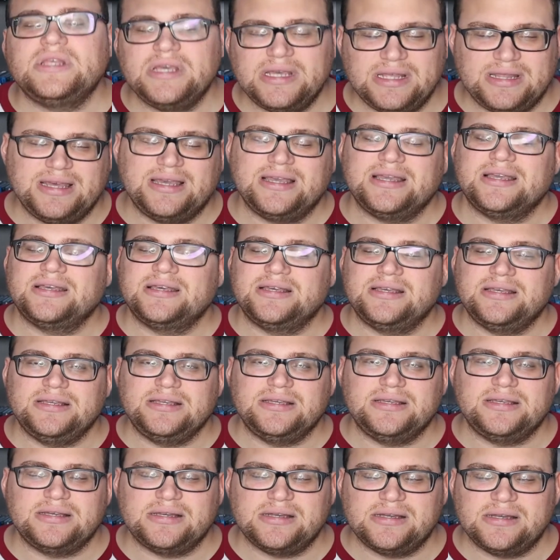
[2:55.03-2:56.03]
think
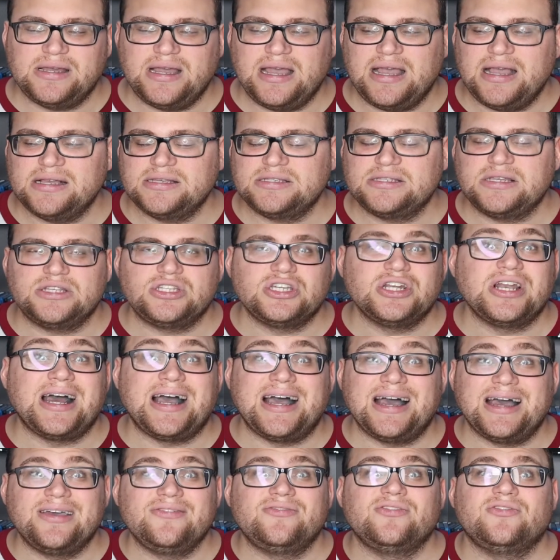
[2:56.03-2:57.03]
he has such an
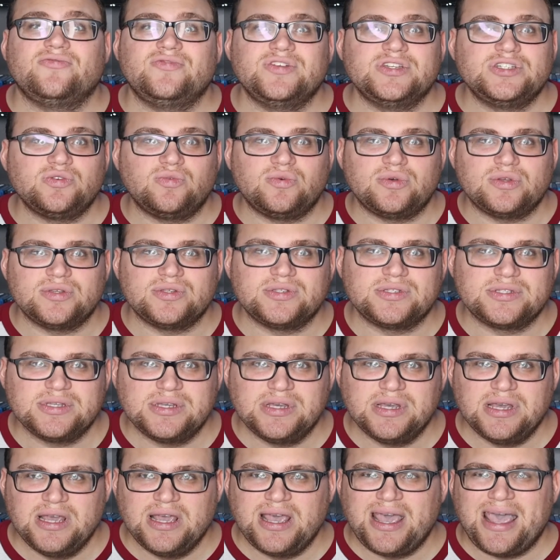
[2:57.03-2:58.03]
eye for visuals
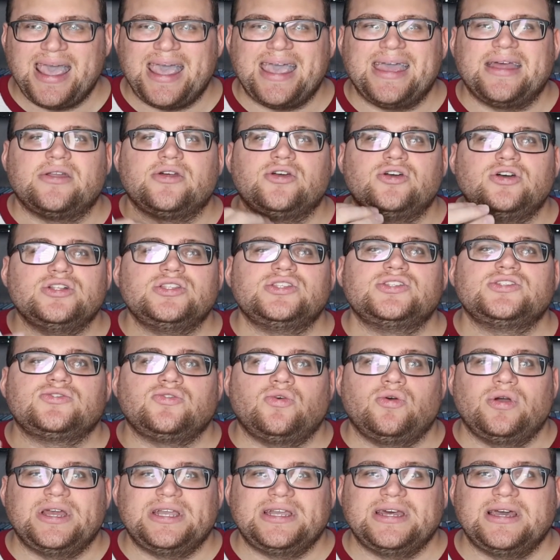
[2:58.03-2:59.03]
and good
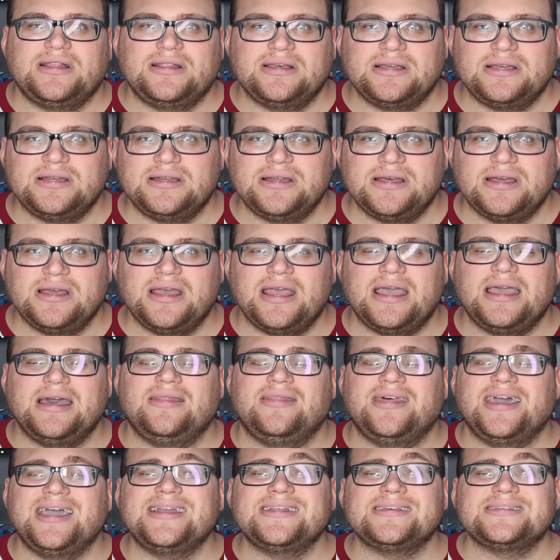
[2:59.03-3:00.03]
storytelling, and
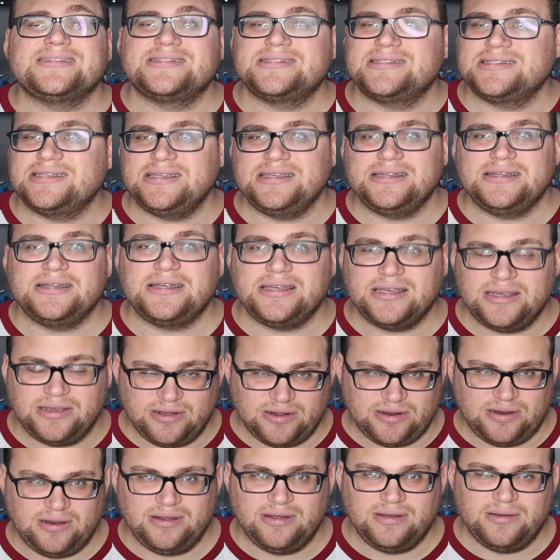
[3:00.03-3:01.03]
that is seen
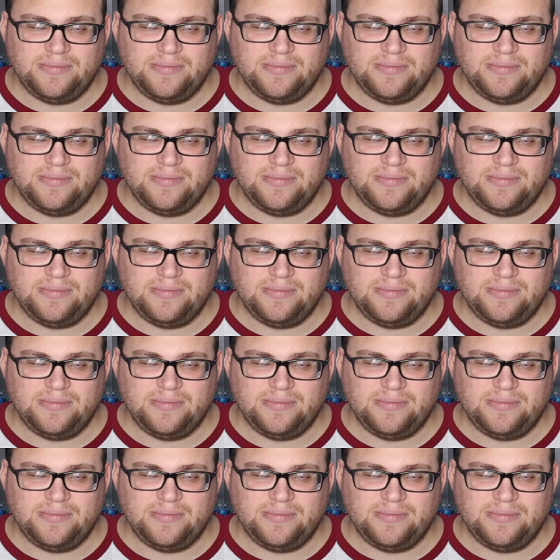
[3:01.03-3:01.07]
here.